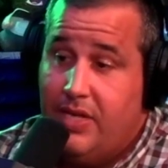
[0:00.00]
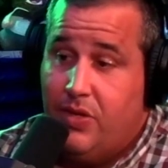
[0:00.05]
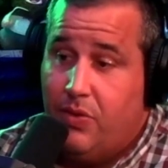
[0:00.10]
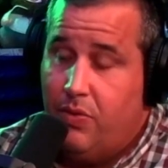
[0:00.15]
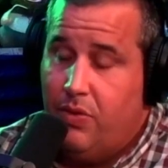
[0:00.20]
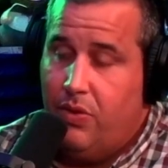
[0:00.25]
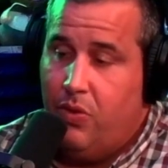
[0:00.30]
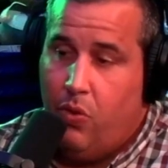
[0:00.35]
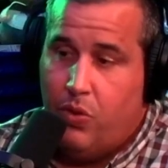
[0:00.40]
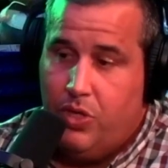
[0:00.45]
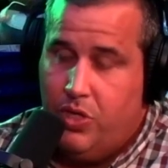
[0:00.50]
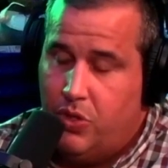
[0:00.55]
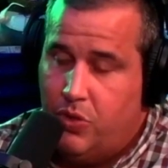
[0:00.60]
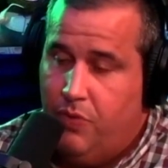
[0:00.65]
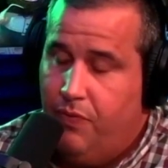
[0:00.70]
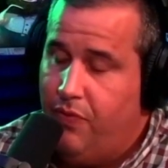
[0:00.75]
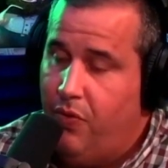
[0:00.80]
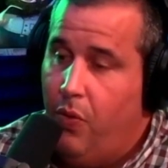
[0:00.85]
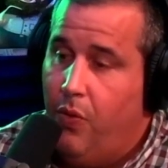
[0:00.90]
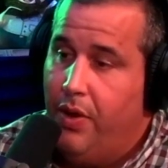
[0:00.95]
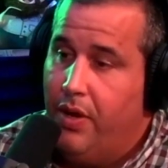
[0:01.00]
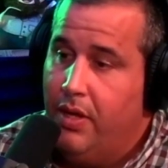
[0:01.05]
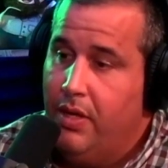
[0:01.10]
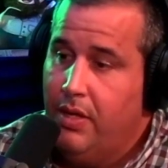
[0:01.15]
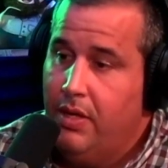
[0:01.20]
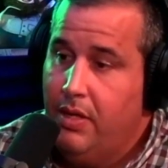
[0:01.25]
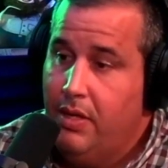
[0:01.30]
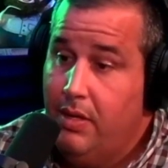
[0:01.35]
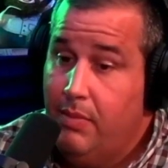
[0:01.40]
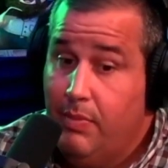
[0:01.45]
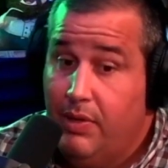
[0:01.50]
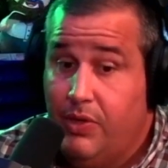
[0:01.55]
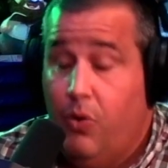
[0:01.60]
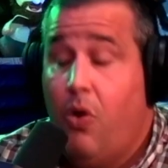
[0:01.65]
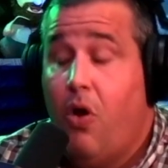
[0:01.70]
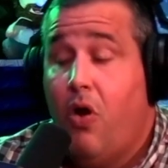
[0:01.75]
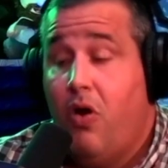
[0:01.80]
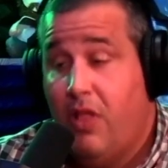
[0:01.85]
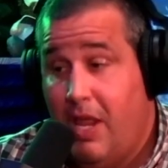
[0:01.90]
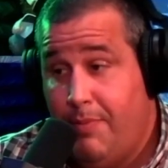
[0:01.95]
North Central Florida. But there are a lot
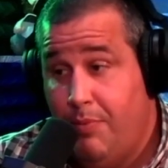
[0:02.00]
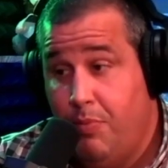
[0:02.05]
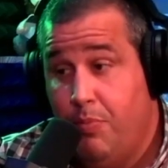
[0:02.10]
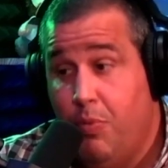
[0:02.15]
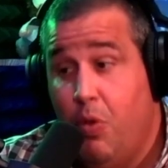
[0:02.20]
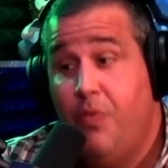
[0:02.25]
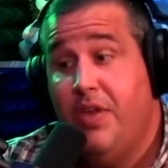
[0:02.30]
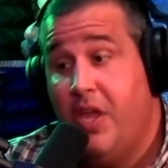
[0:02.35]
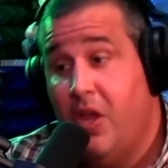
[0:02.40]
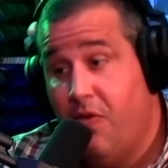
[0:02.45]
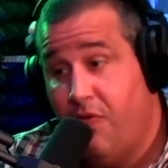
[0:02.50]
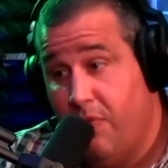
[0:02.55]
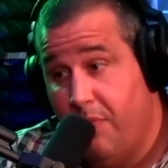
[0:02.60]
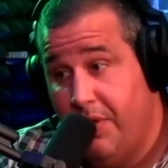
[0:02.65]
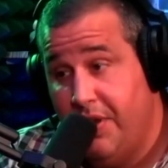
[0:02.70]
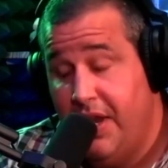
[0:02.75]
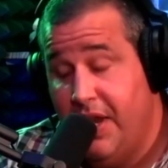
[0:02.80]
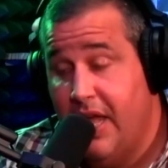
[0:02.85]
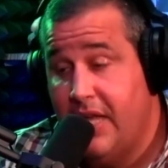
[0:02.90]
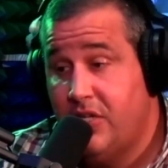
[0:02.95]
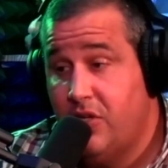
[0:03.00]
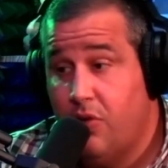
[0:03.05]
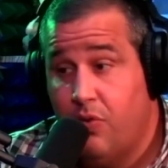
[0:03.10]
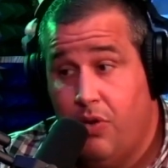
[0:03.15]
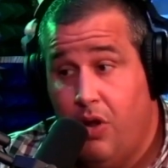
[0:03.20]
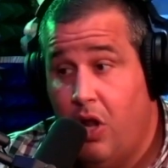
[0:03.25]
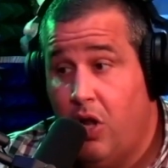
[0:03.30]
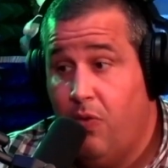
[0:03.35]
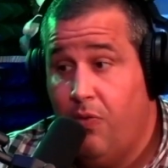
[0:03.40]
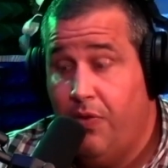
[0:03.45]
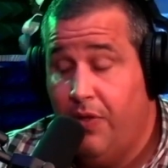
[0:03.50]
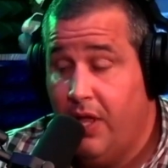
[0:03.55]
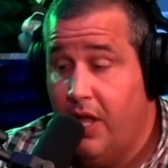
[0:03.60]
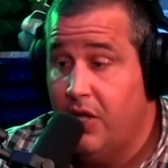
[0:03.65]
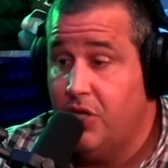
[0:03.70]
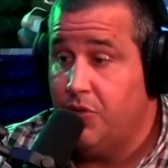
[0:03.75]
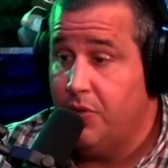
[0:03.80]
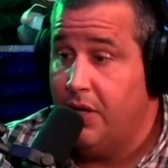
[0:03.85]
of people moving here from the desert and all over the country.